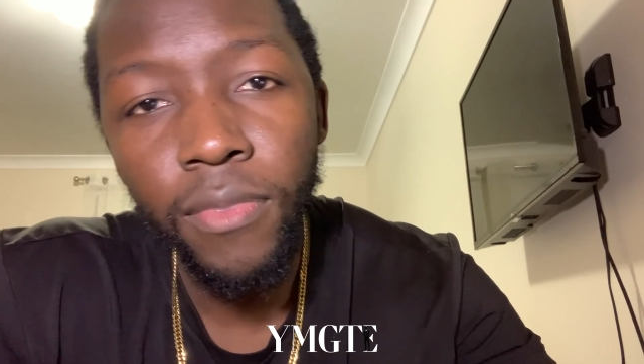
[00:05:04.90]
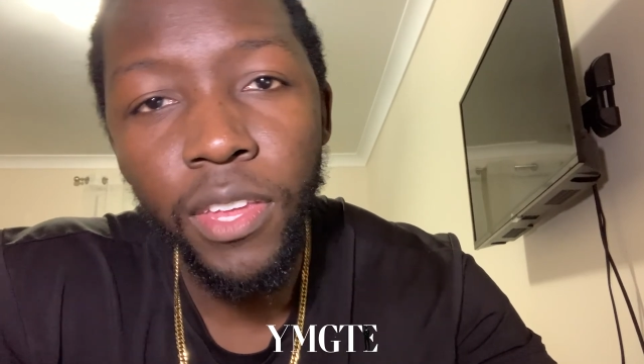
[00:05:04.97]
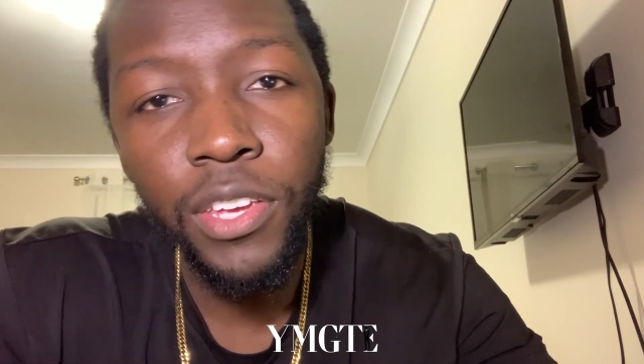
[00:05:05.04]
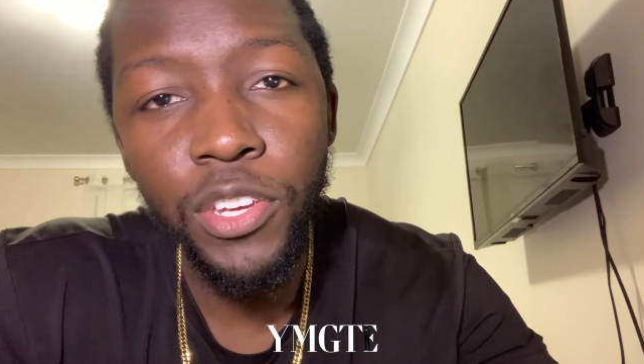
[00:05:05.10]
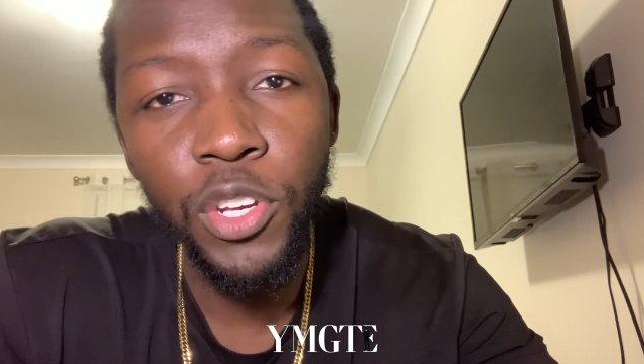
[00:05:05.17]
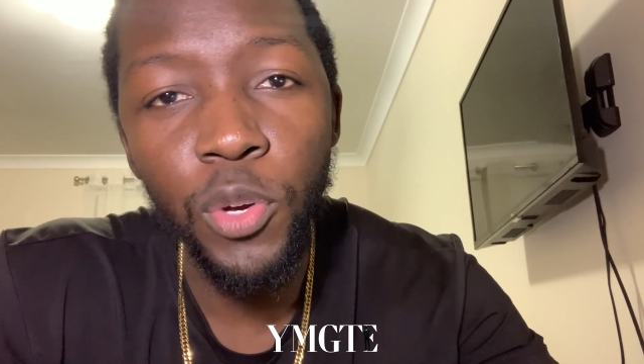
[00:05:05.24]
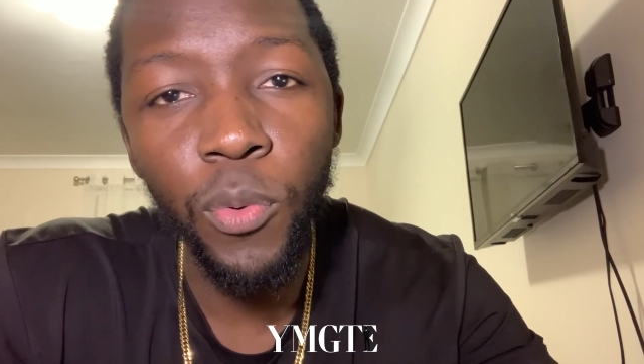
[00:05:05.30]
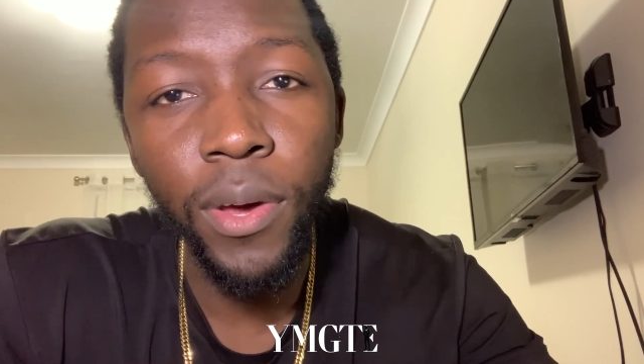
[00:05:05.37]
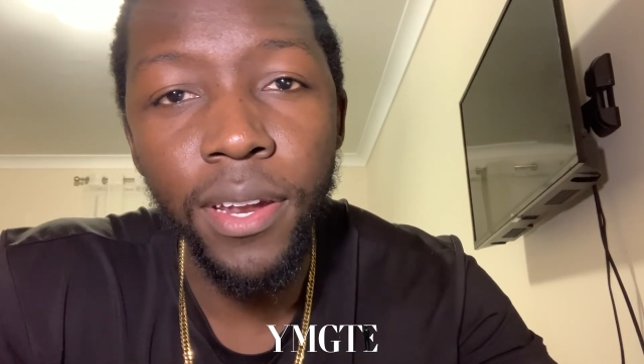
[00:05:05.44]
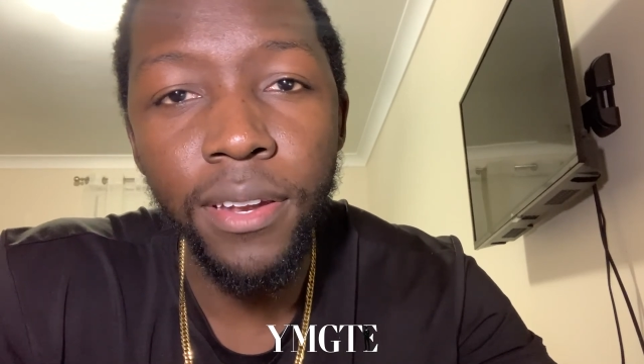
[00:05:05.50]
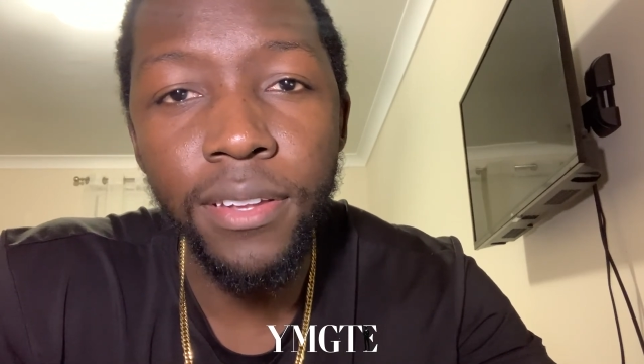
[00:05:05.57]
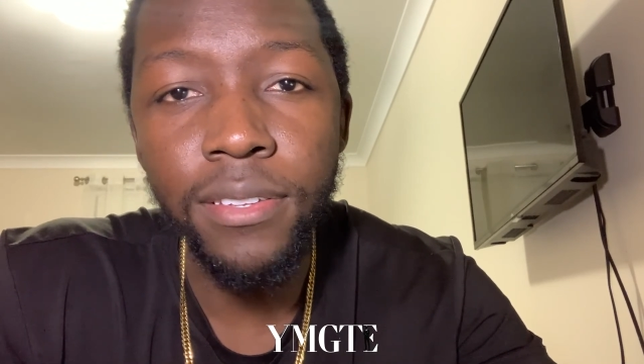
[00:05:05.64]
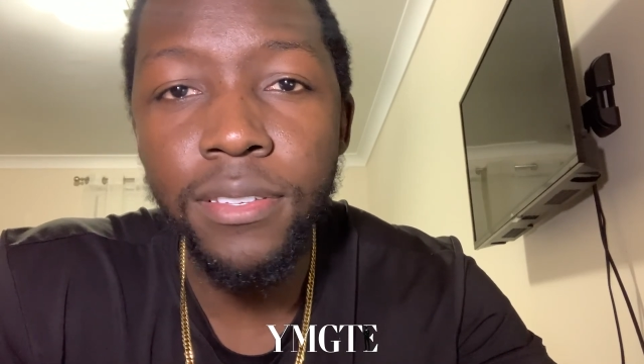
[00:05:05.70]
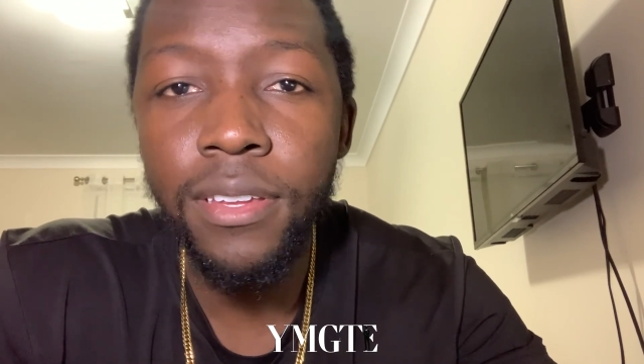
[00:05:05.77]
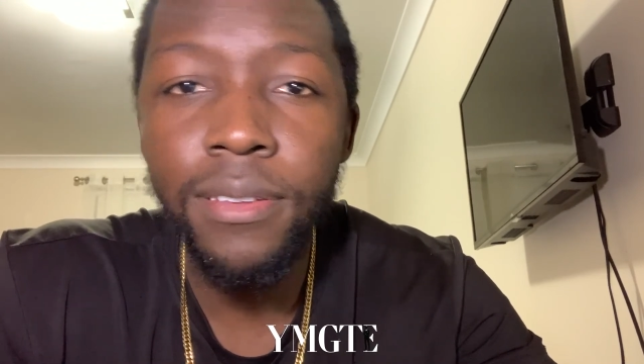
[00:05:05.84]
You know what it
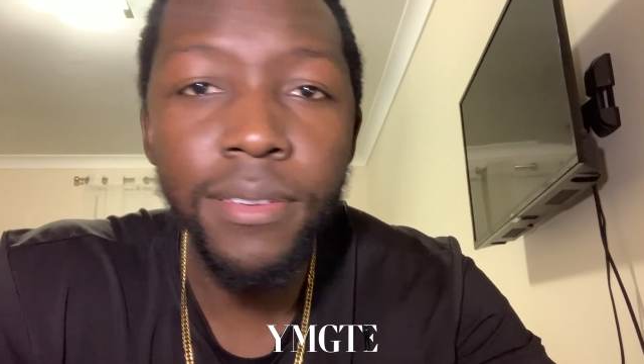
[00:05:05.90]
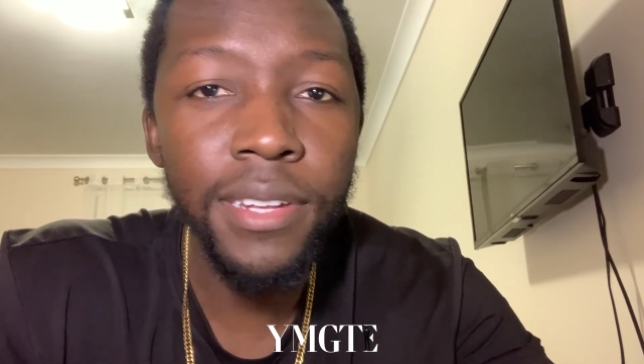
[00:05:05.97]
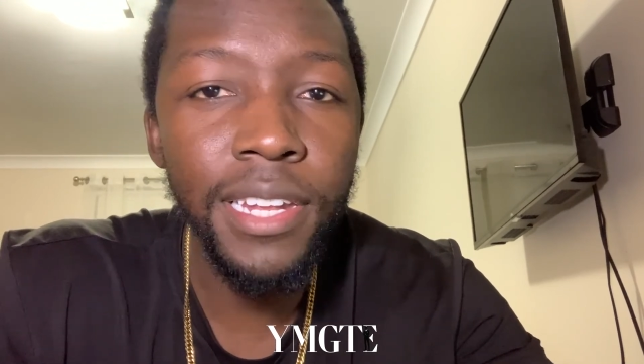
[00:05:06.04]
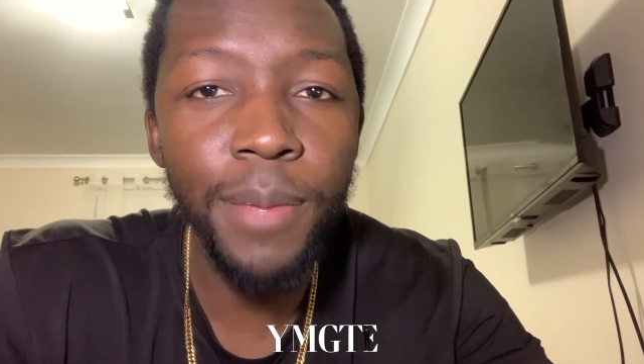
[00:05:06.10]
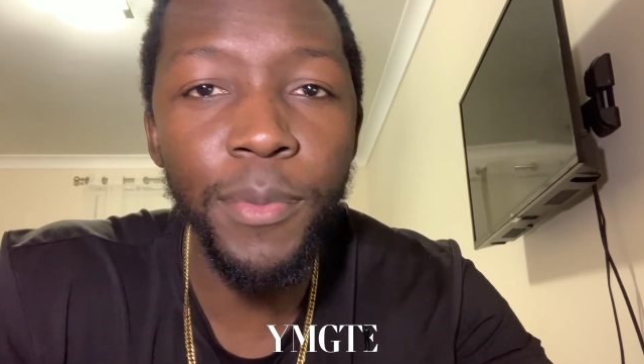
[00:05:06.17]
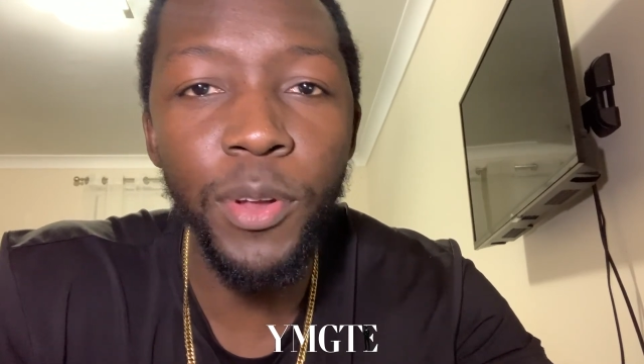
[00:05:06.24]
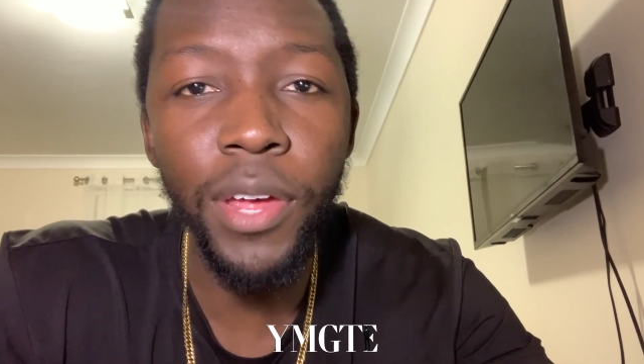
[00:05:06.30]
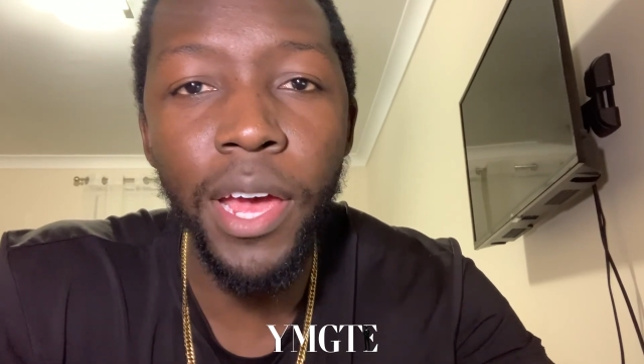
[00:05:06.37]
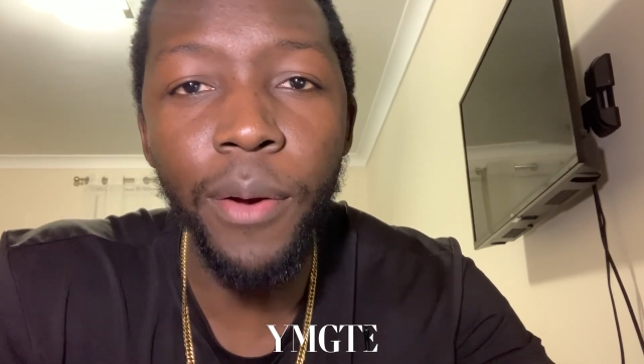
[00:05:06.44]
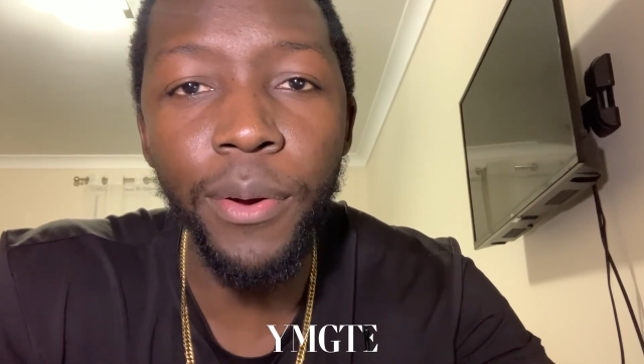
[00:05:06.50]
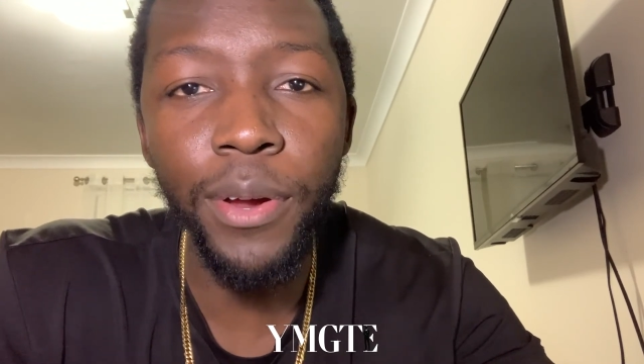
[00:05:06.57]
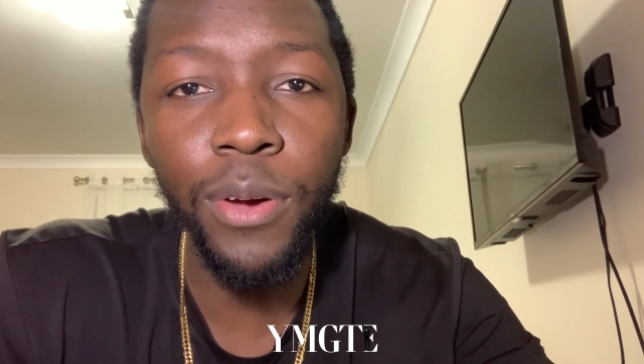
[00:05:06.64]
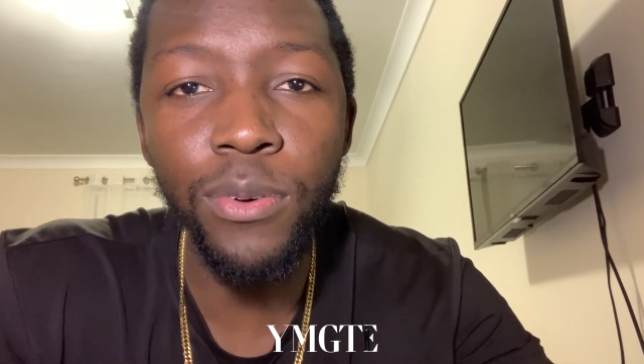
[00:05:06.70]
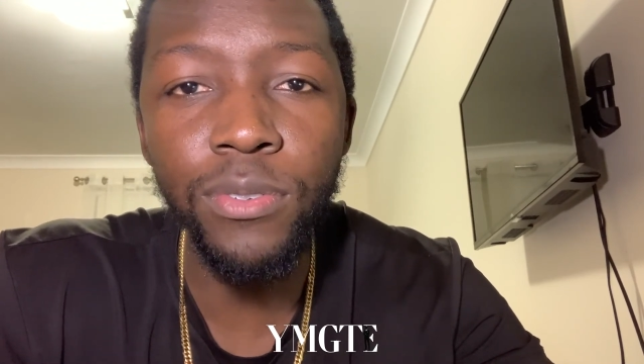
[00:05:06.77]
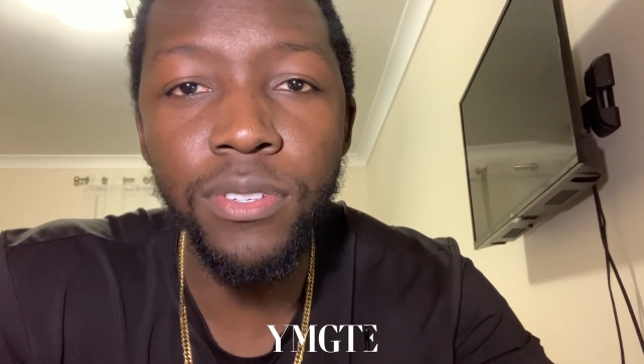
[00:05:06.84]
is. Let me know how it
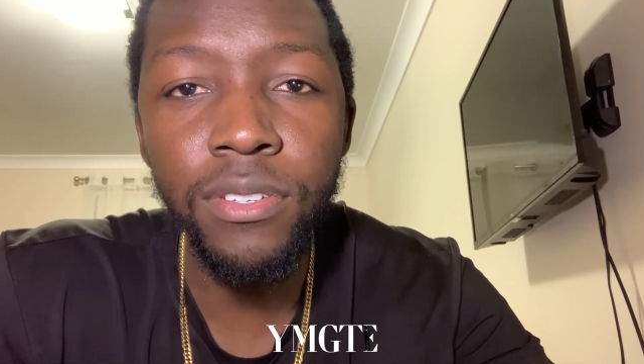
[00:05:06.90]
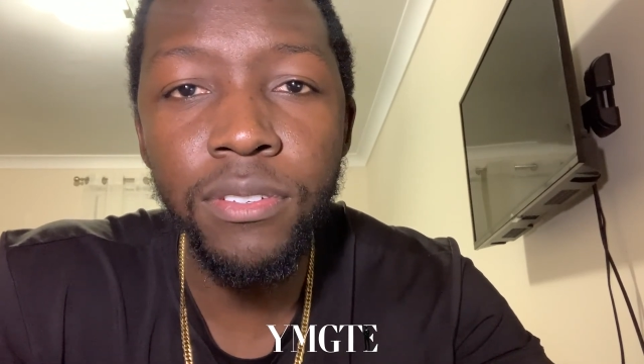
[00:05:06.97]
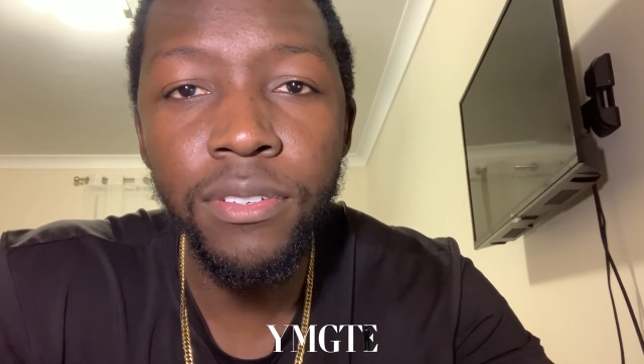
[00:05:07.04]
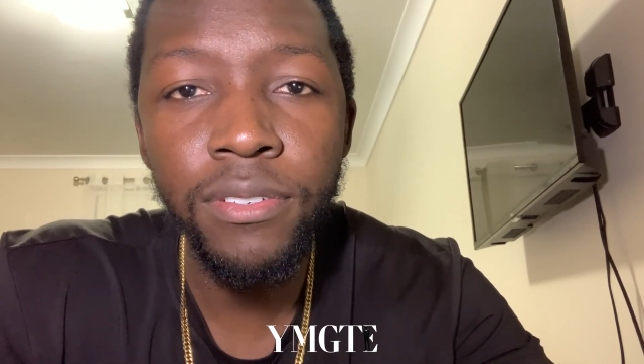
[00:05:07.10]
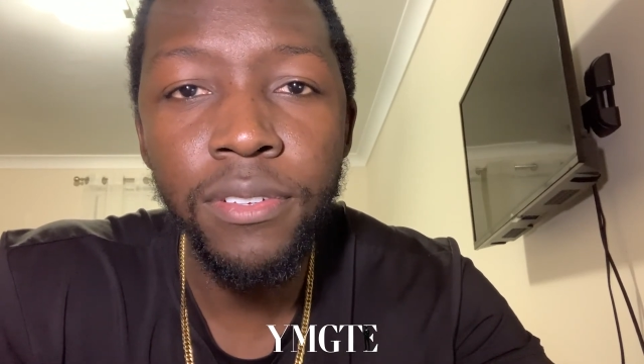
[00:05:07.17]
goes.